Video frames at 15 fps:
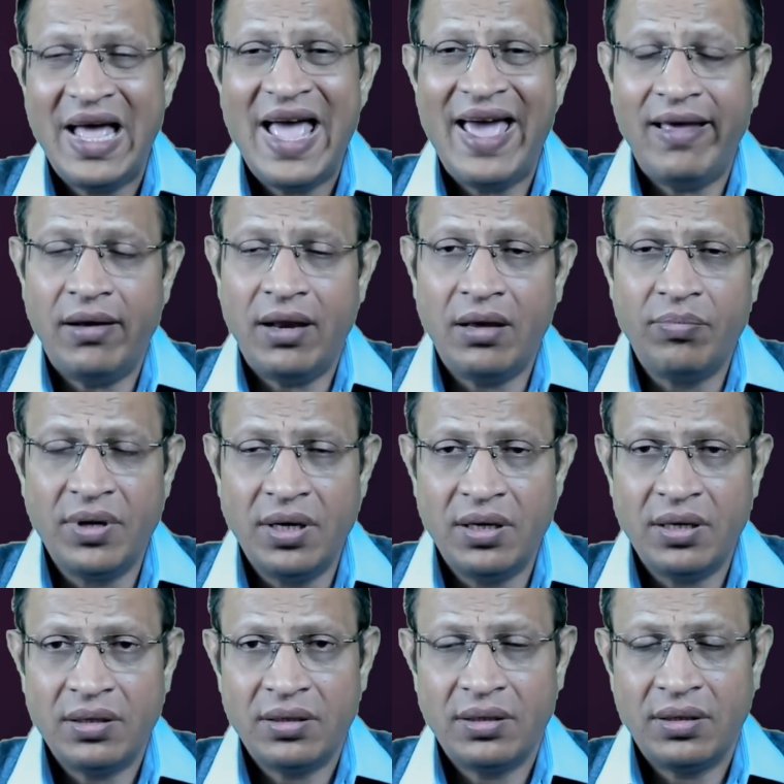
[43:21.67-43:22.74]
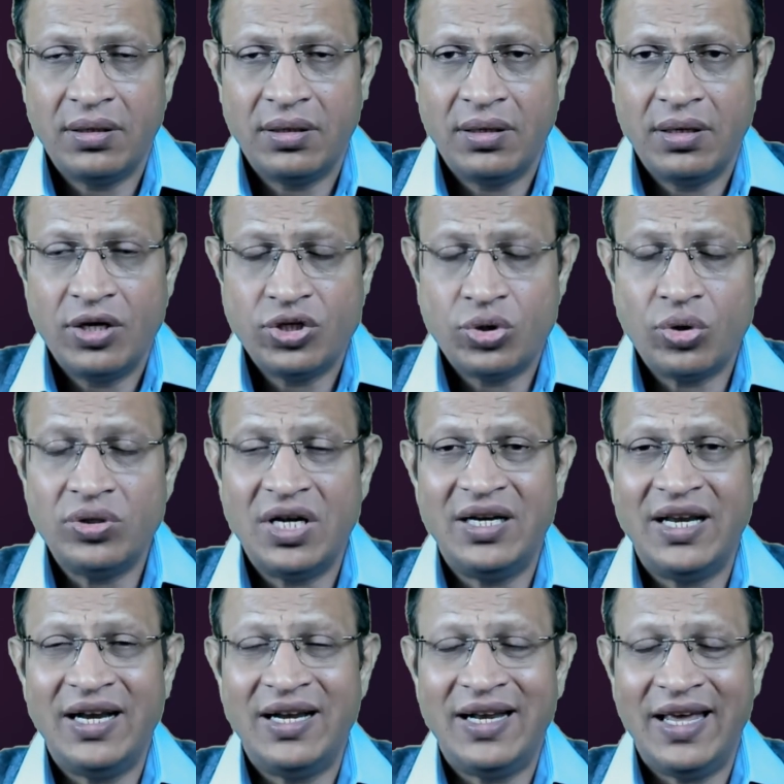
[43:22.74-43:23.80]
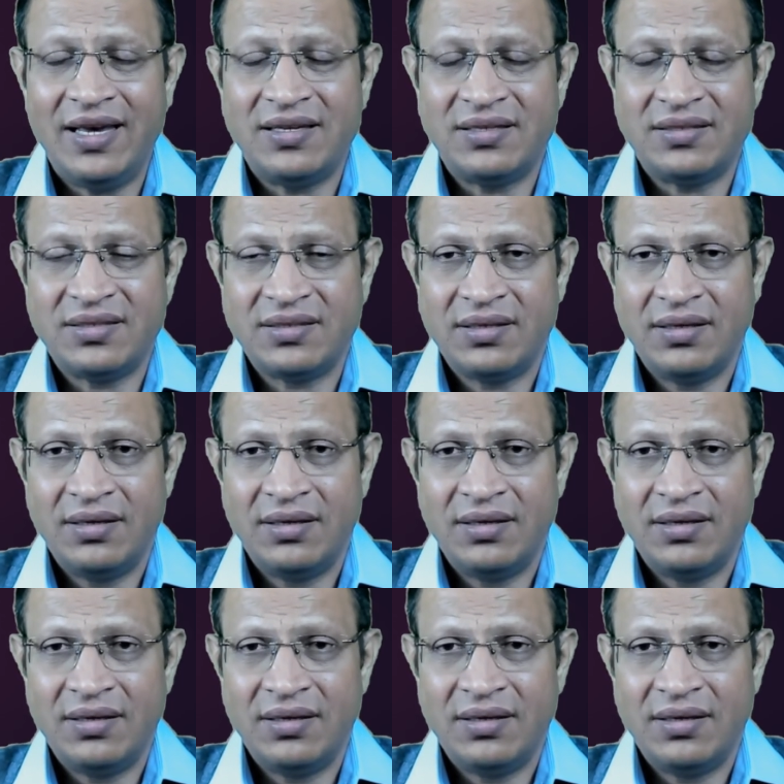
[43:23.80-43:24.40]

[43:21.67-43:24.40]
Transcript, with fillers: enabled, so that he takes